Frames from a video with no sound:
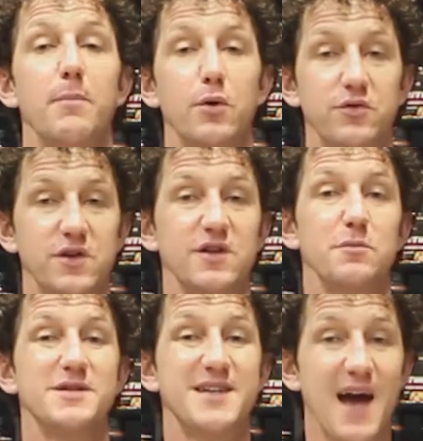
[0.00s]
boosting the
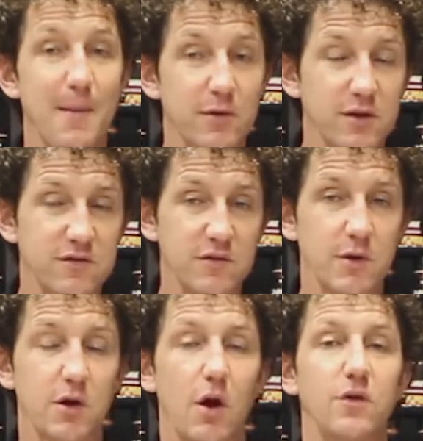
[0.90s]
metabolism
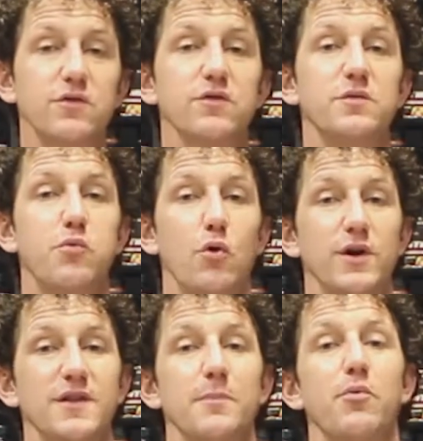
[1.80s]
and also
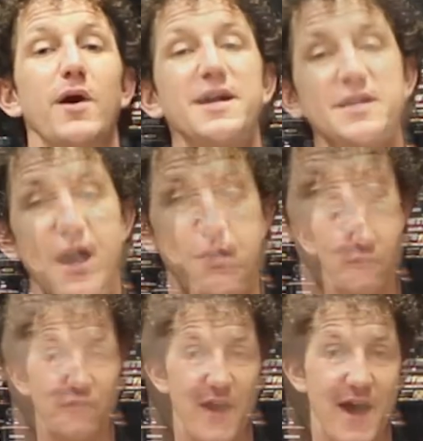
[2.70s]
supporting the breakdown
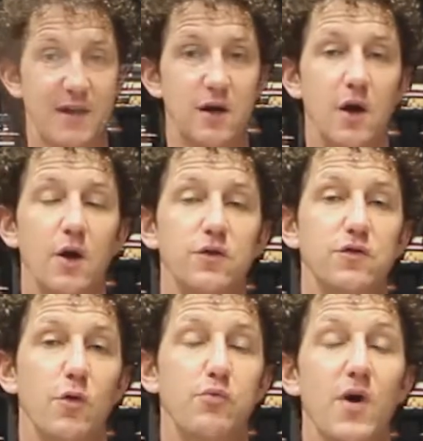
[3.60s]
of fat.
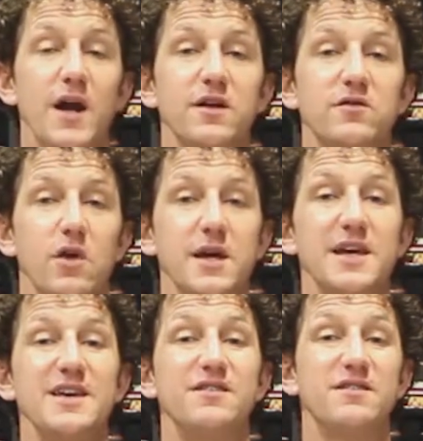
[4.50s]
So products
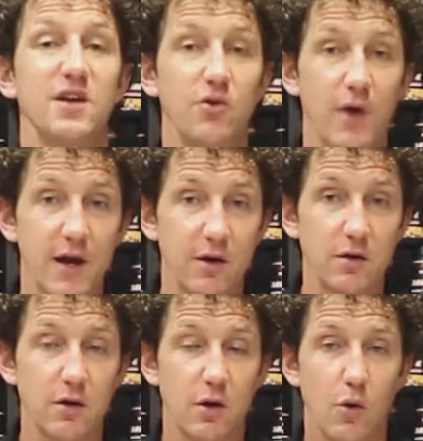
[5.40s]
like
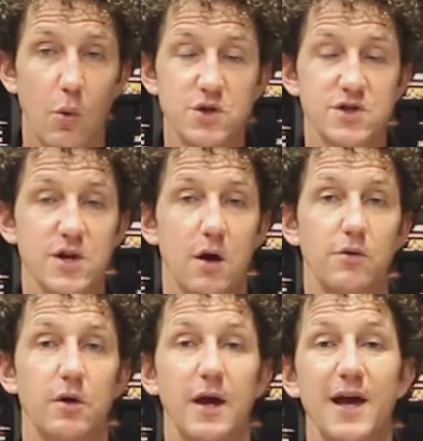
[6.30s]
Incinerator, which is
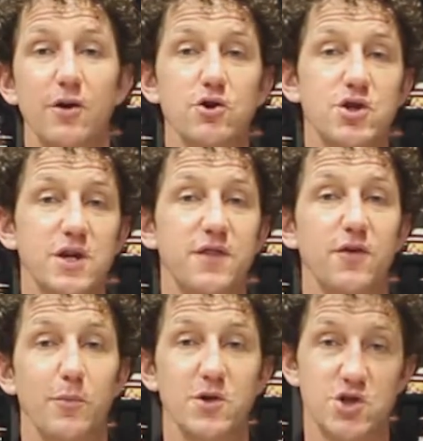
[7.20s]
our energy
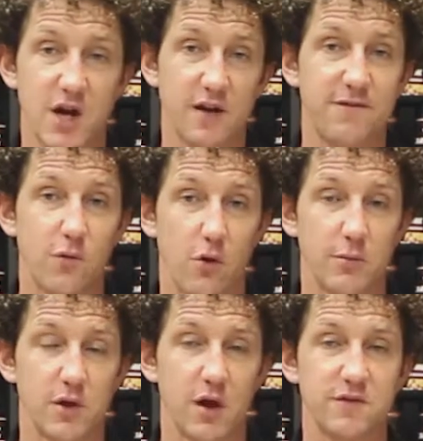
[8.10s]
thermogenic
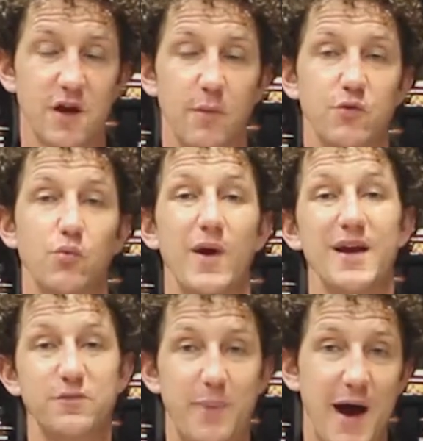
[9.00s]
formula to help to
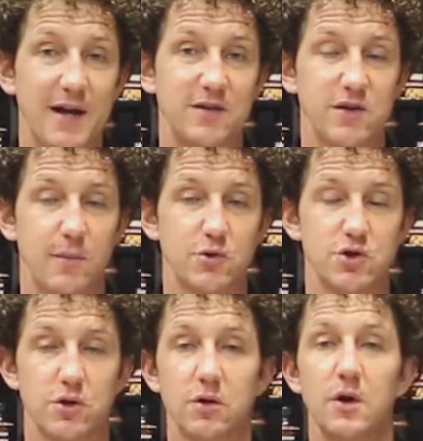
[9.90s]
raise body
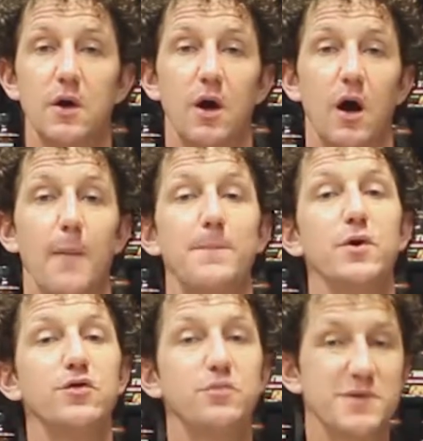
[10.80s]
temperature,
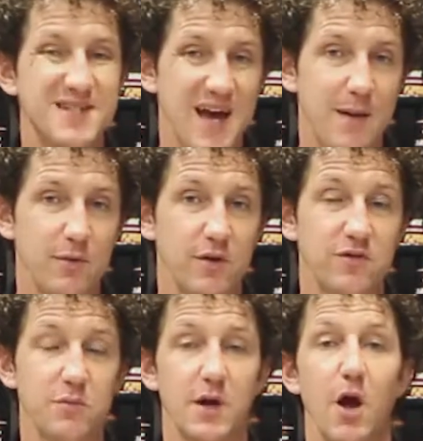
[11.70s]
boost
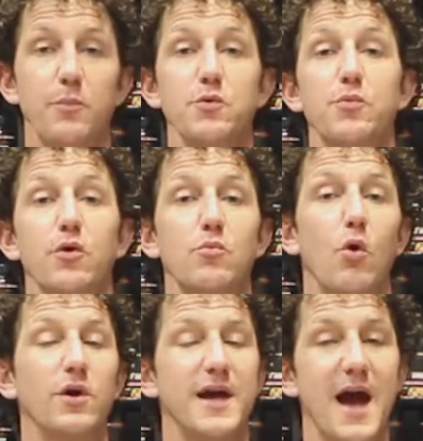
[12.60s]
metabolism, and help you burn
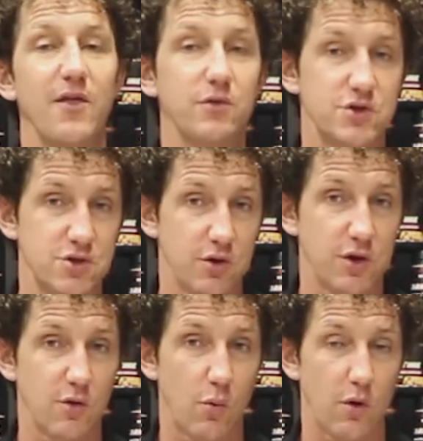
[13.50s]
more calories during
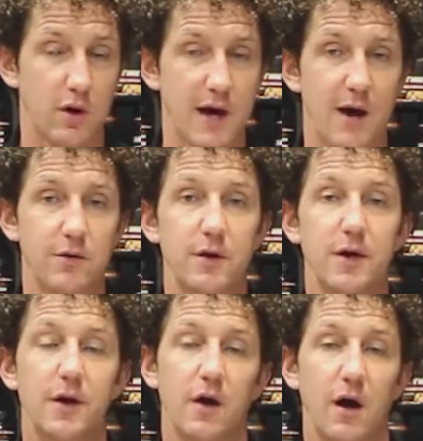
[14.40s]
your workout.
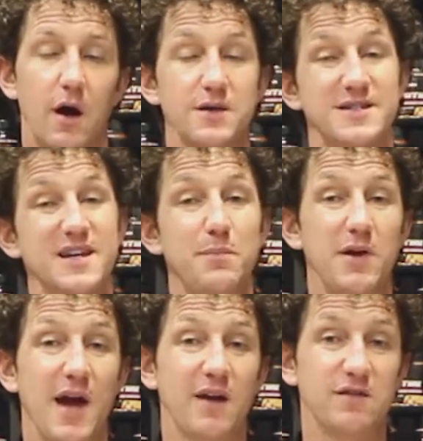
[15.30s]

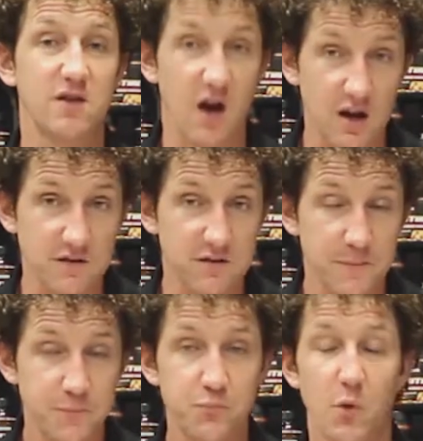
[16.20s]
DPX
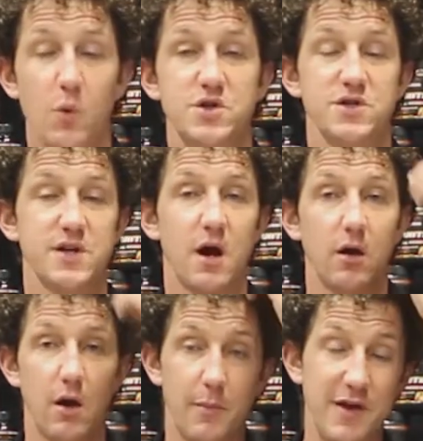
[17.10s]
Cuts, which is
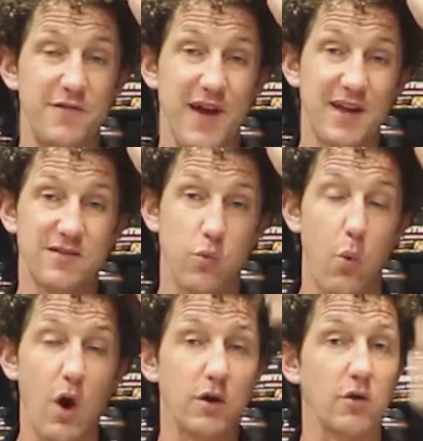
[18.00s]
our advanced
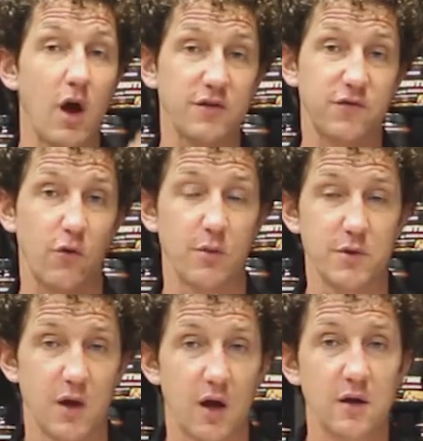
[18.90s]
water loss
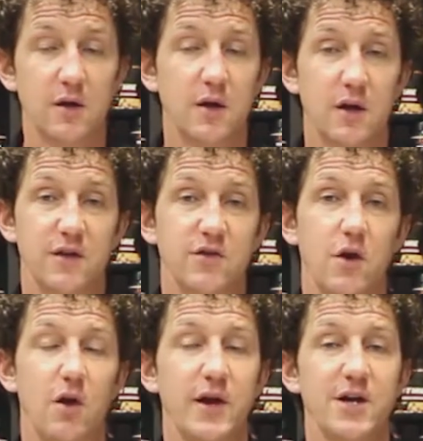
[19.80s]
formula. It's an
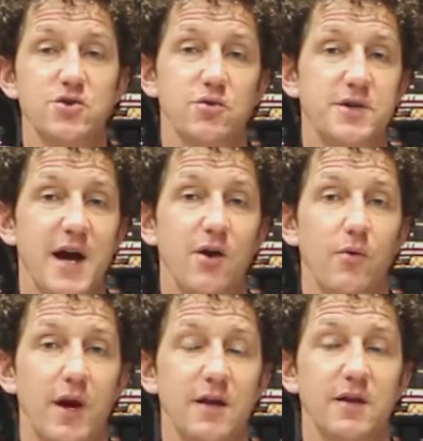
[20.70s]
all-natural
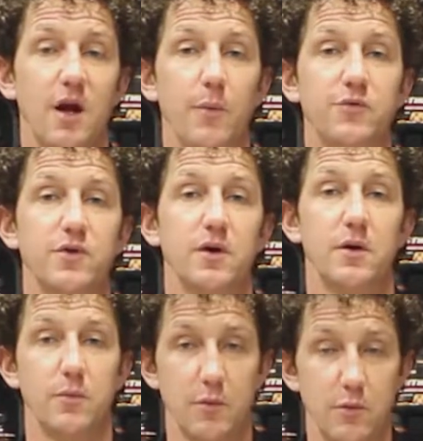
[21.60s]
diuretic that helps
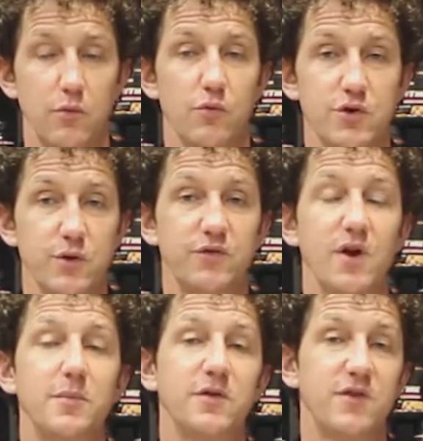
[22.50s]
to reduce
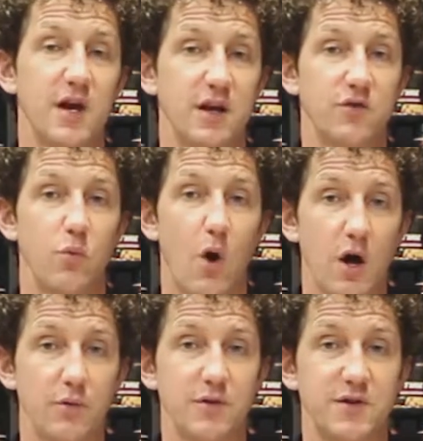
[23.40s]
subcutaneous
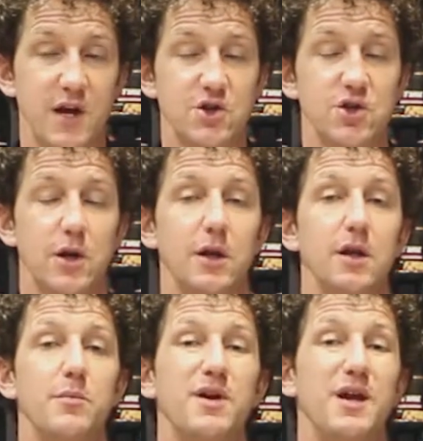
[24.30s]
water retention and
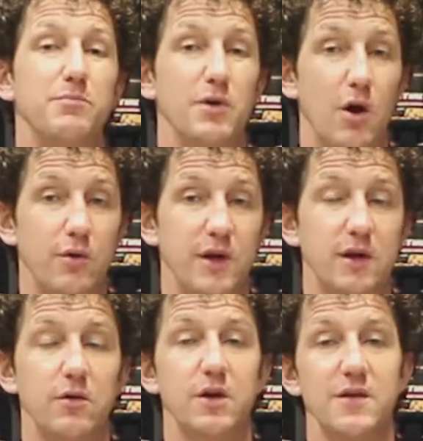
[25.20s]
eliminate bloating.
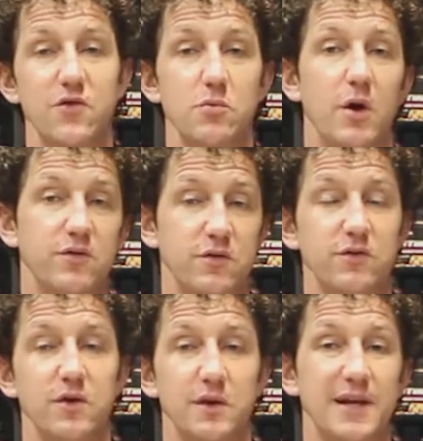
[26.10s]
It'll give your
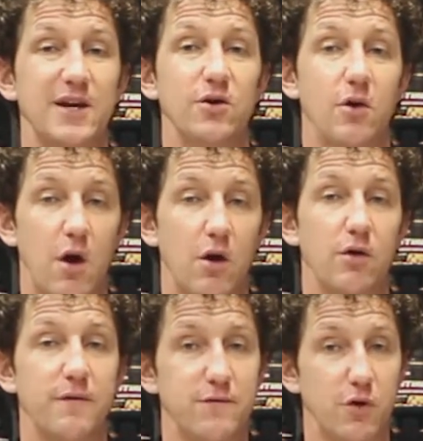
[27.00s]
muscles a leaner,
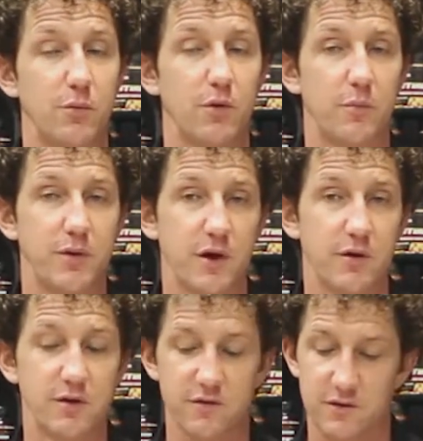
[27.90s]
harder, firmer
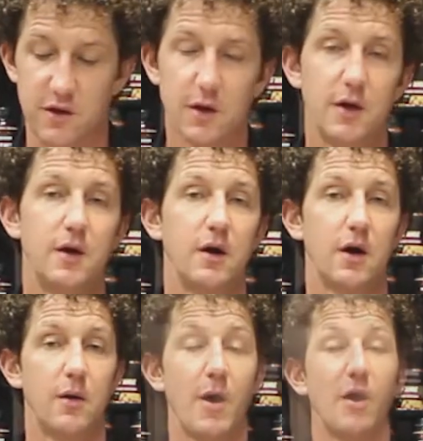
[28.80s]
appearance.
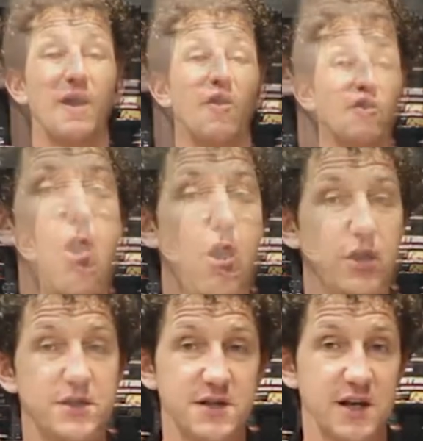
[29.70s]
Our
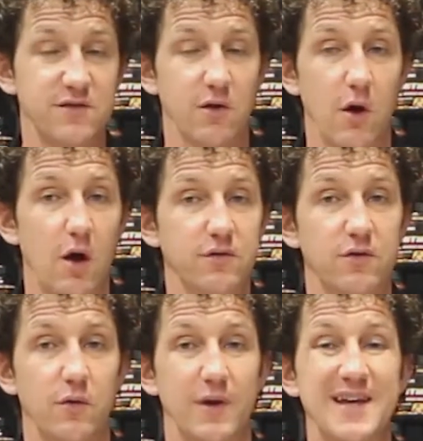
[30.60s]
L-carnitines are
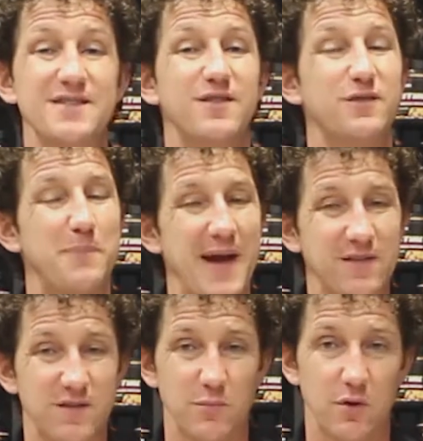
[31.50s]
also
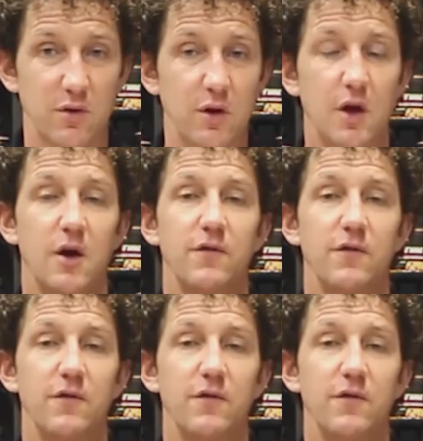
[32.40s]
indispensable